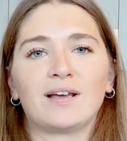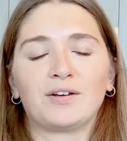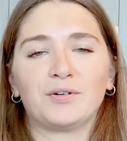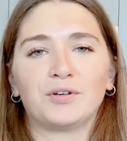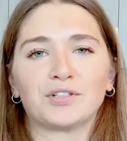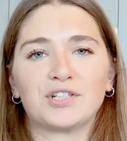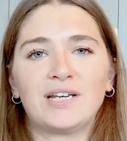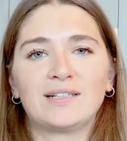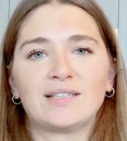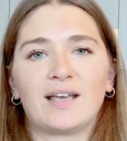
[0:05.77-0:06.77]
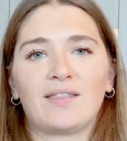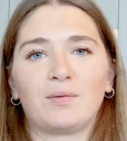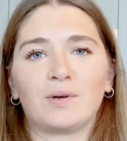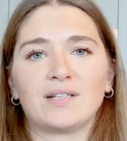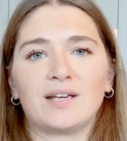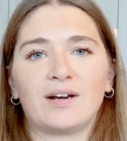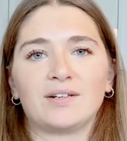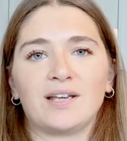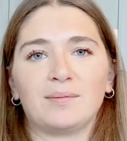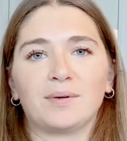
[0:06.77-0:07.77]
Google Sheets and then went to
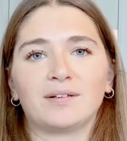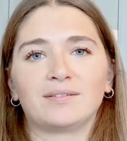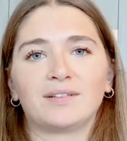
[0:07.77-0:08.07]
Airtable.